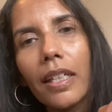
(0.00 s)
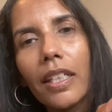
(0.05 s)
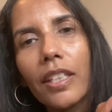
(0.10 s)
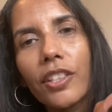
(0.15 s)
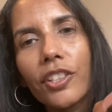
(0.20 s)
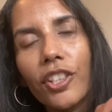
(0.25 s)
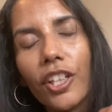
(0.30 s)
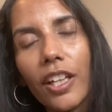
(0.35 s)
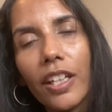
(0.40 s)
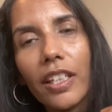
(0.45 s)

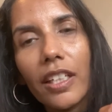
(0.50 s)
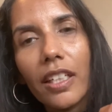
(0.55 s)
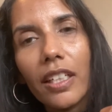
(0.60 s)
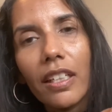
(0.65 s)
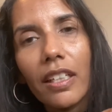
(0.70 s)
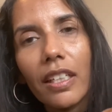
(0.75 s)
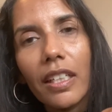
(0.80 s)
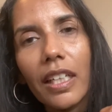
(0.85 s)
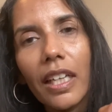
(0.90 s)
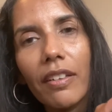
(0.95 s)
Jen and
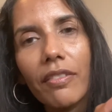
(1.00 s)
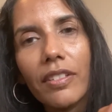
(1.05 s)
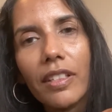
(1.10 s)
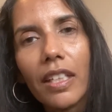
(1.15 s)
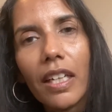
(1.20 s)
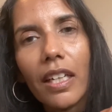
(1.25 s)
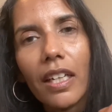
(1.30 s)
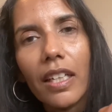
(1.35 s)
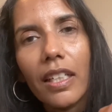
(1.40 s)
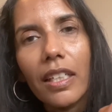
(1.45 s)
I have
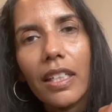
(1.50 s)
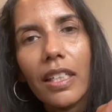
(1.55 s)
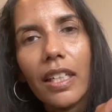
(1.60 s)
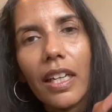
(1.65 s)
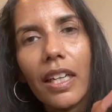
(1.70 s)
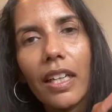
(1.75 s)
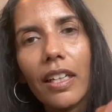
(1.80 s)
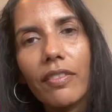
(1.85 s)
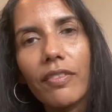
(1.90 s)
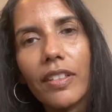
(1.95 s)
done
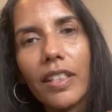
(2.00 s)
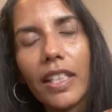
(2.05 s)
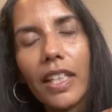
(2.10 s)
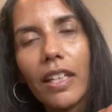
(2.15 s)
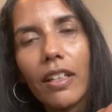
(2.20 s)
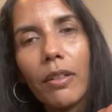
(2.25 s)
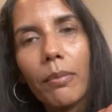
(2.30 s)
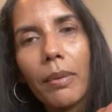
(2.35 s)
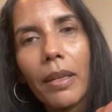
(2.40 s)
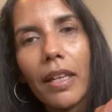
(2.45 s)
a
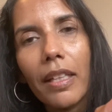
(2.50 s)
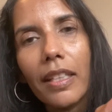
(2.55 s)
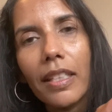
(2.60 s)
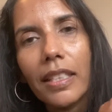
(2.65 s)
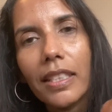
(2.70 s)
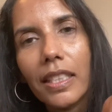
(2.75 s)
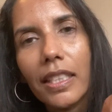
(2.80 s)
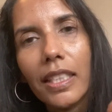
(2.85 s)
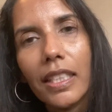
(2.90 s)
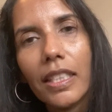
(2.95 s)
video about
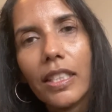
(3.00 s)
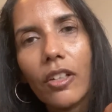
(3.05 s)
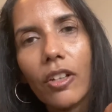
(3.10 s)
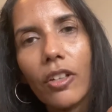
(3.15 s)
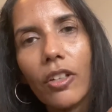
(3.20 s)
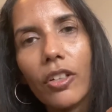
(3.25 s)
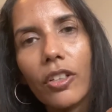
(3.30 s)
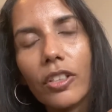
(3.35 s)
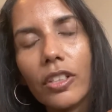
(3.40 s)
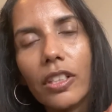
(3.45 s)
this and it's got
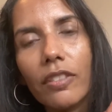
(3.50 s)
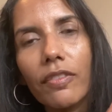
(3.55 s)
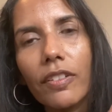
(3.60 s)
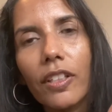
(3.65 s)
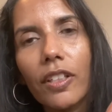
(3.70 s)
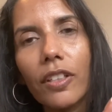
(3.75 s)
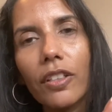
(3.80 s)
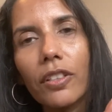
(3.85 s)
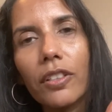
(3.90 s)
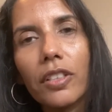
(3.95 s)
lots of
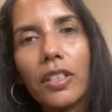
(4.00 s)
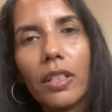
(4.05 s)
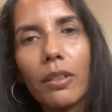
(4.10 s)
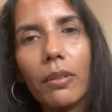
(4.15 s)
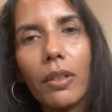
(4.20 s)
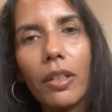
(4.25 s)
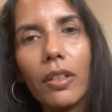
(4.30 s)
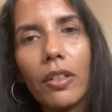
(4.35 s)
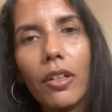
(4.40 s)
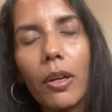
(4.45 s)
views, so
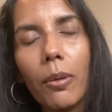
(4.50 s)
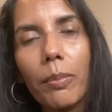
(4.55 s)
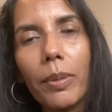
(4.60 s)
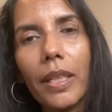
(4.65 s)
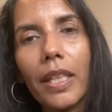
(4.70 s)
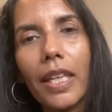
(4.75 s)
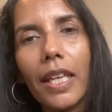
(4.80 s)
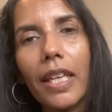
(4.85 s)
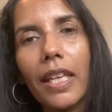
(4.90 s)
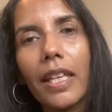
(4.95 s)
I'll
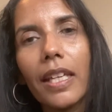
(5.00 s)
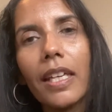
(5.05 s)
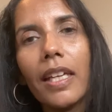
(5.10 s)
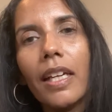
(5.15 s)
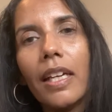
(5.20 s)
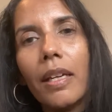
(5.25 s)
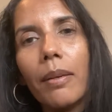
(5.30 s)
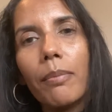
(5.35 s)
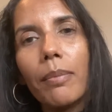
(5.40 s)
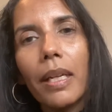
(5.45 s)
copy it
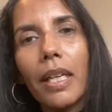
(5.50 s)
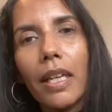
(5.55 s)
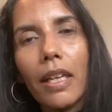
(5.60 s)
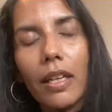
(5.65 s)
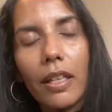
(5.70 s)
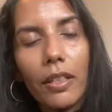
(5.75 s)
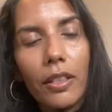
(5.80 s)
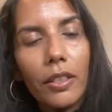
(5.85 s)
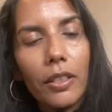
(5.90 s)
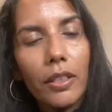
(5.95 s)

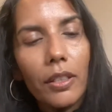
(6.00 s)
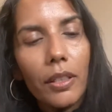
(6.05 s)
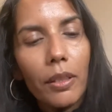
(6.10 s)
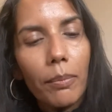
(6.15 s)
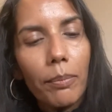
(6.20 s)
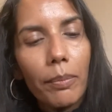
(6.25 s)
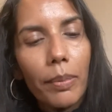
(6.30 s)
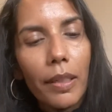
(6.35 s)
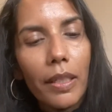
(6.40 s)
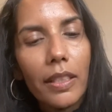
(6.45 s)
below.
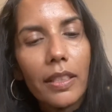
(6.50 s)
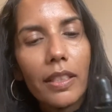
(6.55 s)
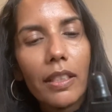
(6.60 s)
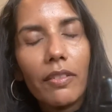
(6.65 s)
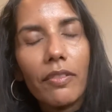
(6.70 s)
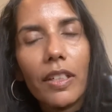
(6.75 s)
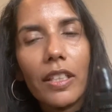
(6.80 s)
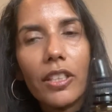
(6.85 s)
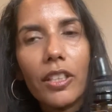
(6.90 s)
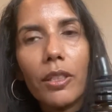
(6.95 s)
But I've
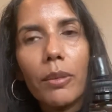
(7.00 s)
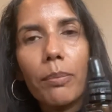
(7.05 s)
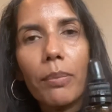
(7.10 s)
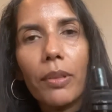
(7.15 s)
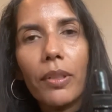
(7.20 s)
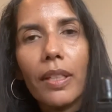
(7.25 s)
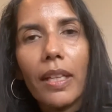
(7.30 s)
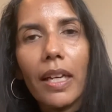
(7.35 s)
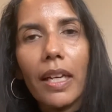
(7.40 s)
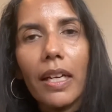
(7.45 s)
actually
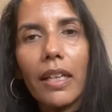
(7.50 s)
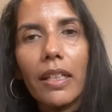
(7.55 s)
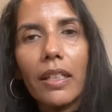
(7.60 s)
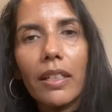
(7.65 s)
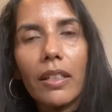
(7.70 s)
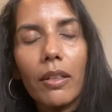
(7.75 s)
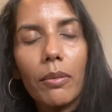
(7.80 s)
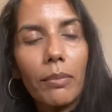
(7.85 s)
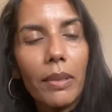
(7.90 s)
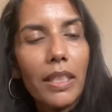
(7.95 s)
put that
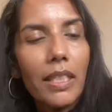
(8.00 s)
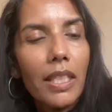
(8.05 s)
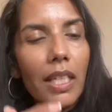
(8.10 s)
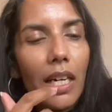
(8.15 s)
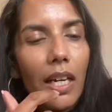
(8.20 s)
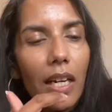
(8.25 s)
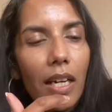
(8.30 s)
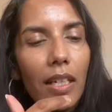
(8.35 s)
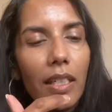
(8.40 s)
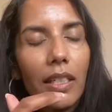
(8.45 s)
on my
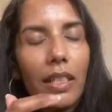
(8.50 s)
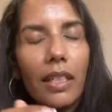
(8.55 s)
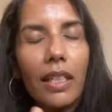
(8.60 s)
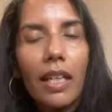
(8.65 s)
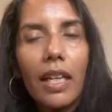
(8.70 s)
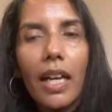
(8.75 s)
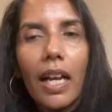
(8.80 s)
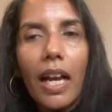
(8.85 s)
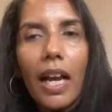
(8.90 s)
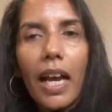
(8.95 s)
tongue
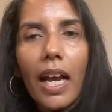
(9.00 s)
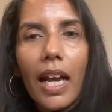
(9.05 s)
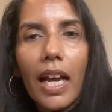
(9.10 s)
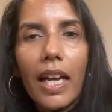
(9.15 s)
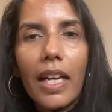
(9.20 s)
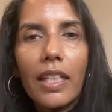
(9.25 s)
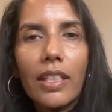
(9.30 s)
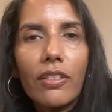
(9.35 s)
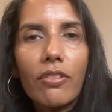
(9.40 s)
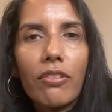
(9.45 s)

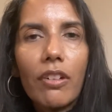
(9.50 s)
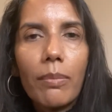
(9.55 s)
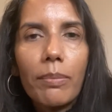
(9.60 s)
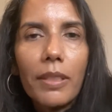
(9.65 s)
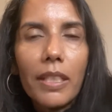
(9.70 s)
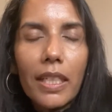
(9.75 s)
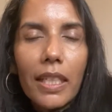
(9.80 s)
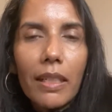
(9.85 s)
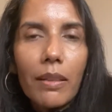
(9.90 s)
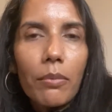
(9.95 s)
and rubbed
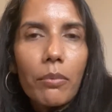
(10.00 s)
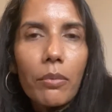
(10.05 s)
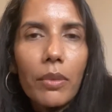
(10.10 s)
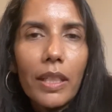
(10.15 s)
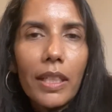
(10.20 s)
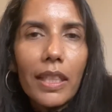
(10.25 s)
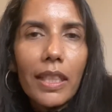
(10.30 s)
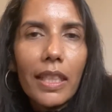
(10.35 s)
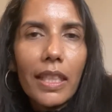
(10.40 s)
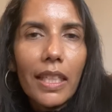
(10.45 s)
it in
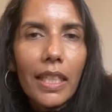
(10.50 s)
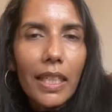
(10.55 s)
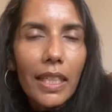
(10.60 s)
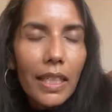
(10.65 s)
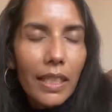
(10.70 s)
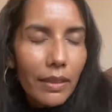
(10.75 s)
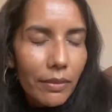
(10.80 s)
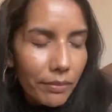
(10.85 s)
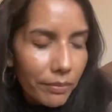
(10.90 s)
with the